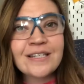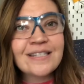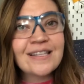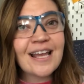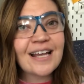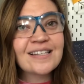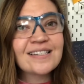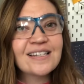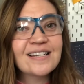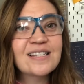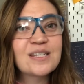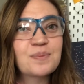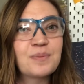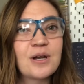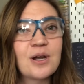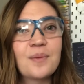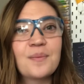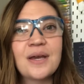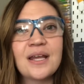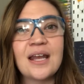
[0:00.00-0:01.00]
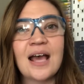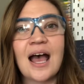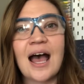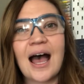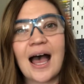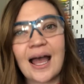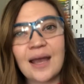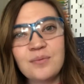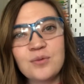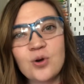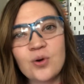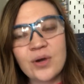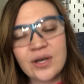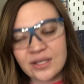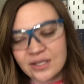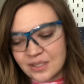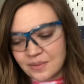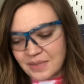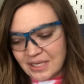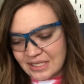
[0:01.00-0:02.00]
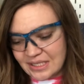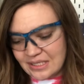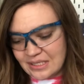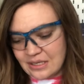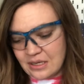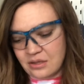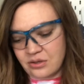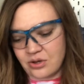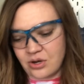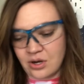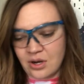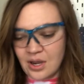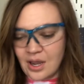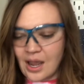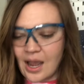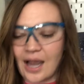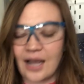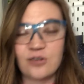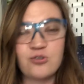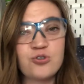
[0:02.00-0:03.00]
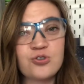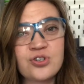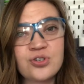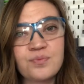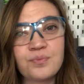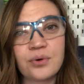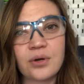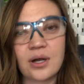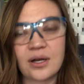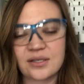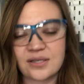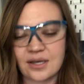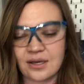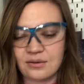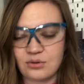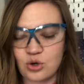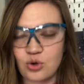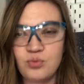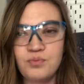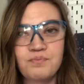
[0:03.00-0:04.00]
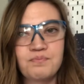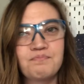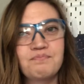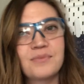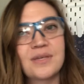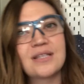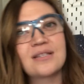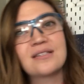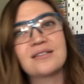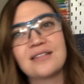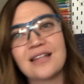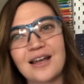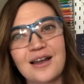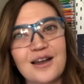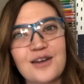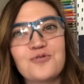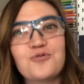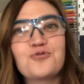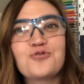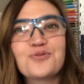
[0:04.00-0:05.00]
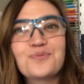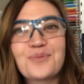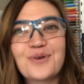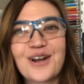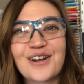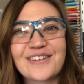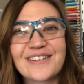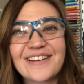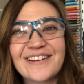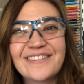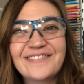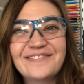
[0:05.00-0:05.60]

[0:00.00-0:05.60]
next experiment, I'm going to mix together hydrogen peroxide. Nope, that's not hydrogen peroxide.